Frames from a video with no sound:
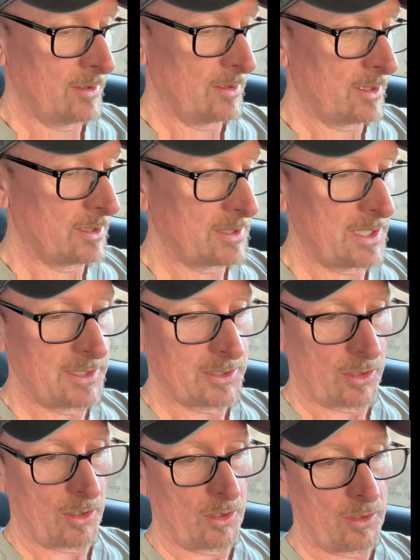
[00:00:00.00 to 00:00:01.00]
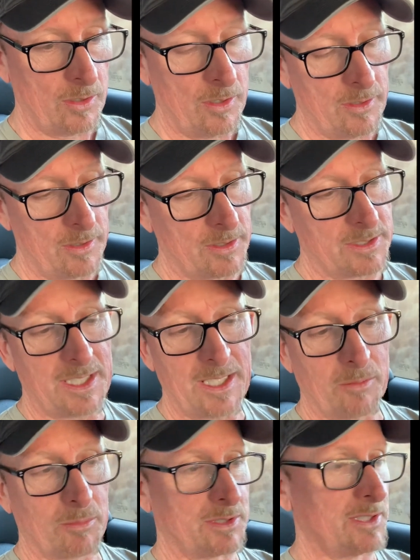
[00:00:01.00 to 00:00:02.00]
seats are, the
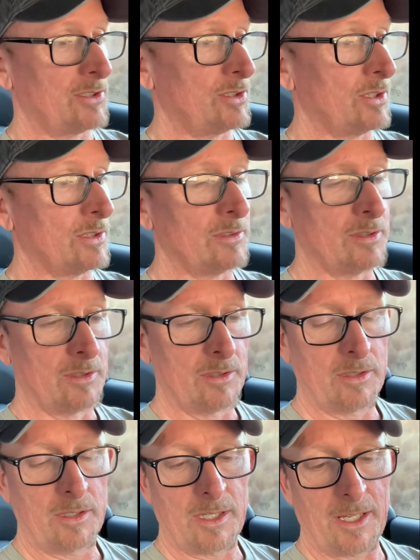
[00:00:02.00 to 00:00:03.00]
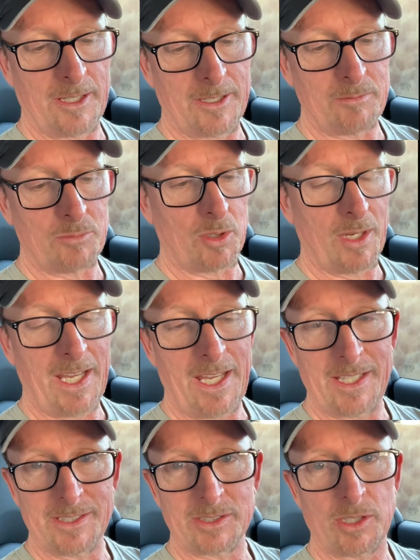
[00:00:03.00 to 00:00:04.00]
seating position, your
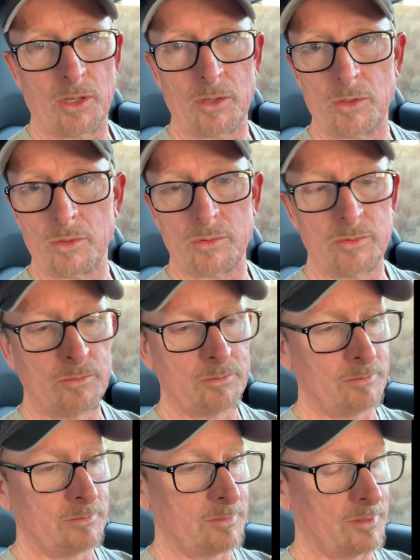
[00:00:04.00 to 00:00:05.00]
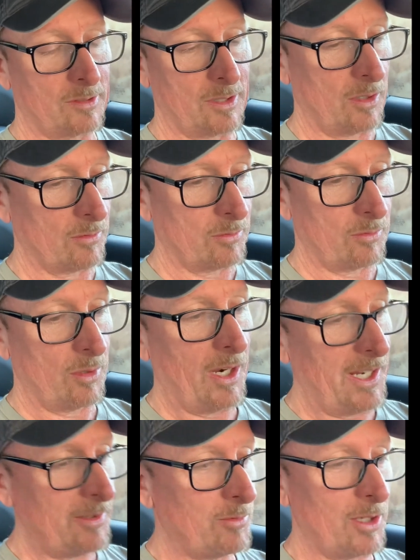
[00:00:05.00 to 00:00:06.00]
hands go
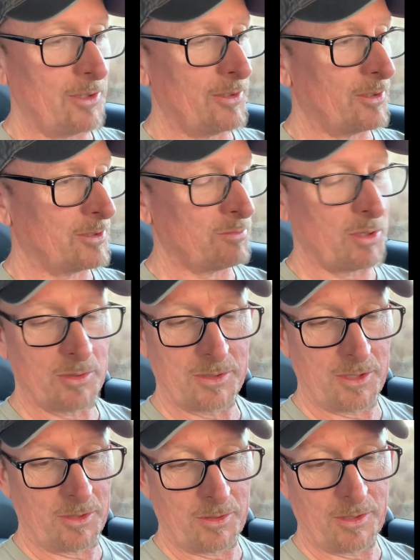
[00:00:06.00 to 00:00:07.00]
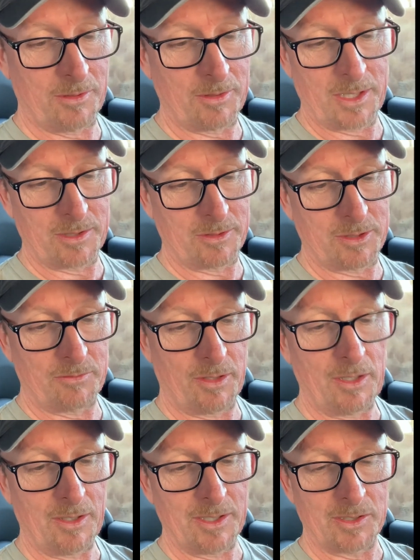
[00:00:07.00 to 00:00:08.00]
right where they're supposed to. It's
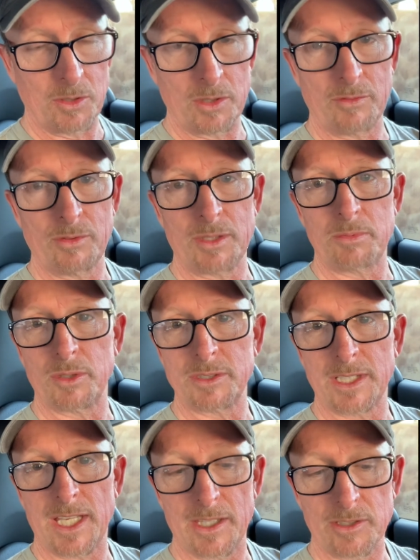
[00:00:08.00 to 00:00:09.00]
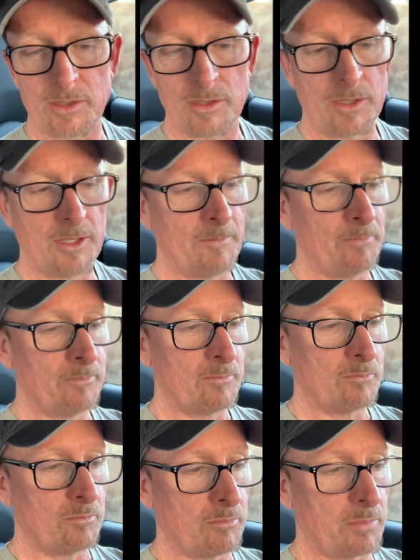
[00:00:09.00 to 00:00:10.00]
very intuitively put together,
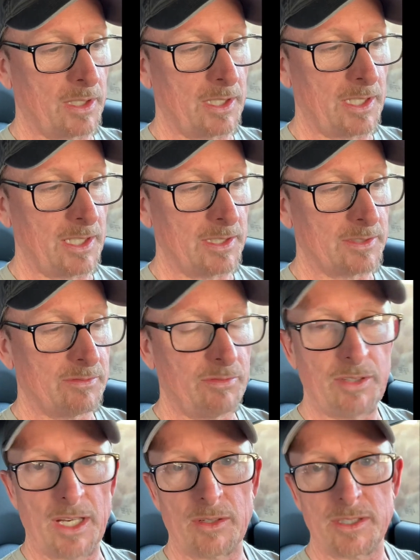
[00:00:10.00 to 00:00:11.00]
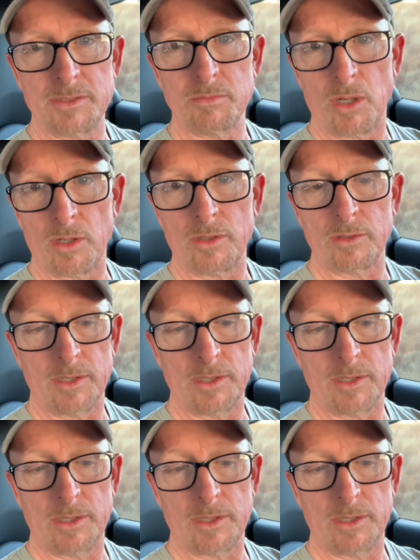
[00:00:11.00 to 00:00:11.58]
but it is very small.